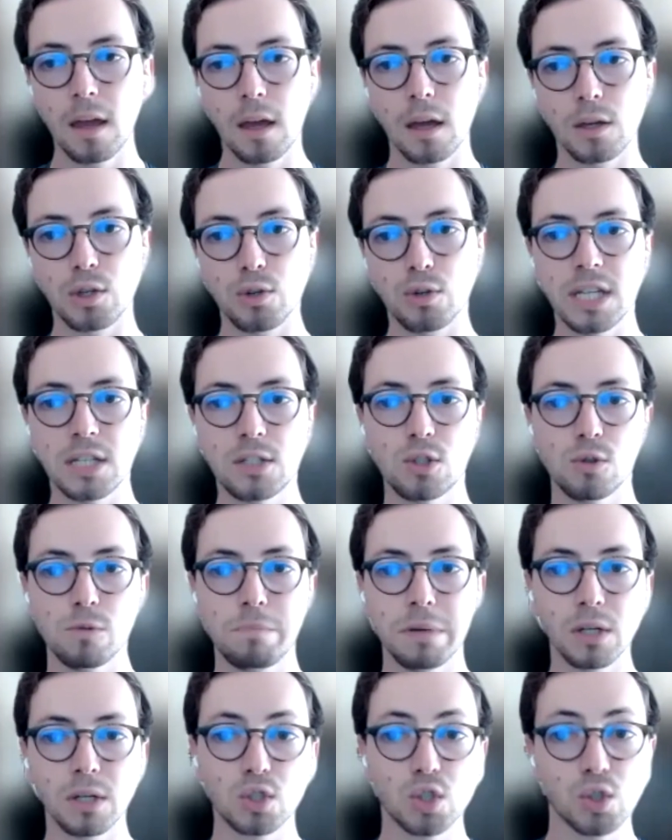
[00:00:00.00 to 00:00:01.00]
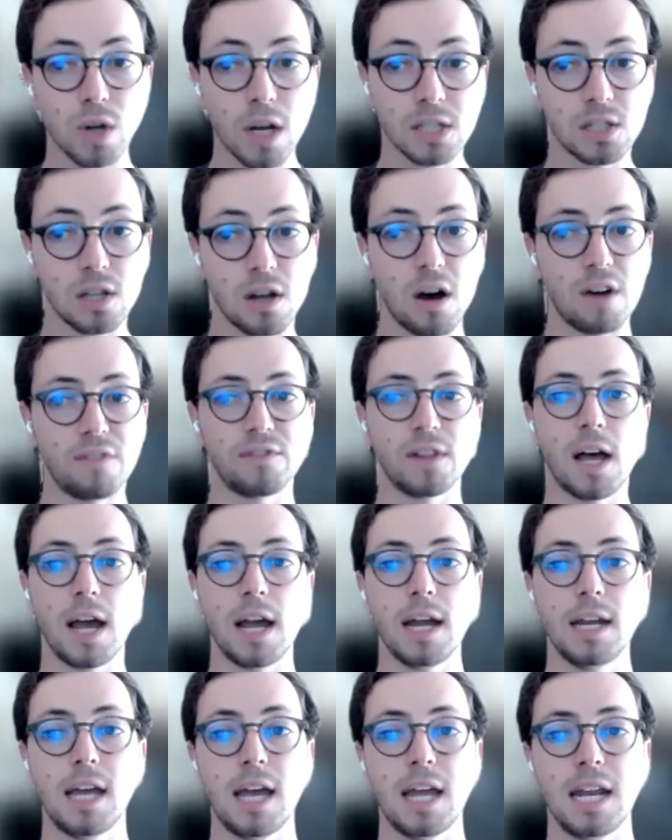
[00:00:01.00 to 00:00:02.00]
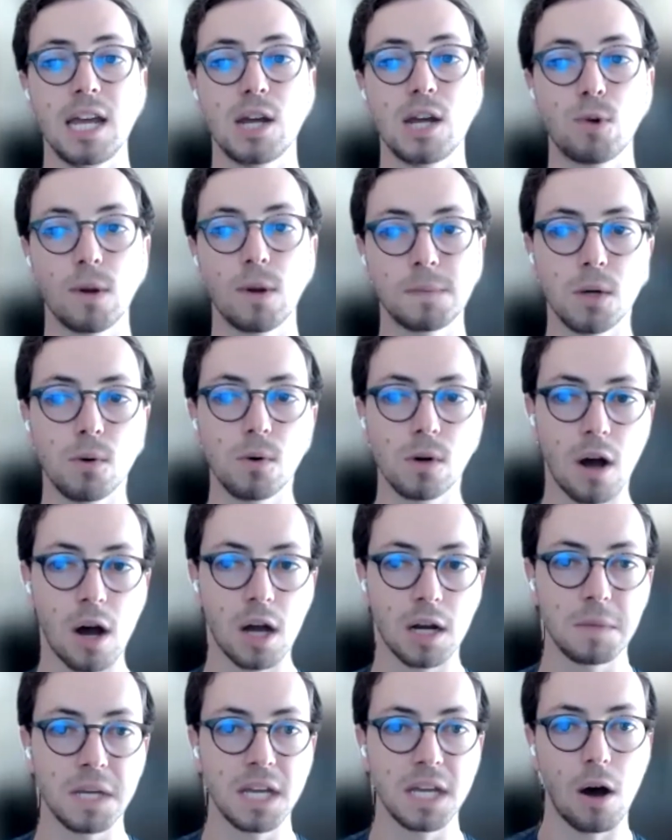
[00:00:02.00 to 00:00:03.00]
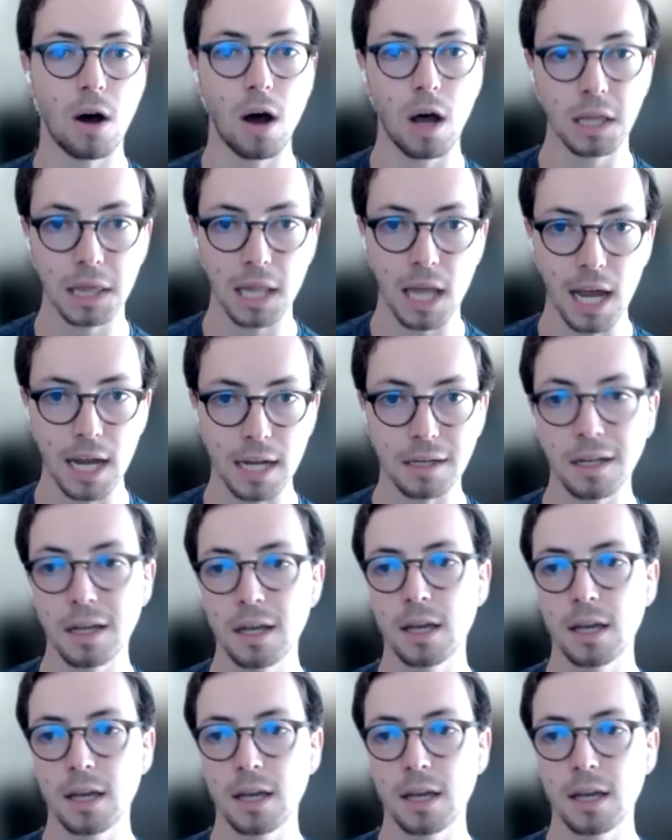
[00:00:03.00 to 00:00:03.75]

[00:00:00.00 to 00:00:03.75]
You need to build trust offline and a crypto economy online.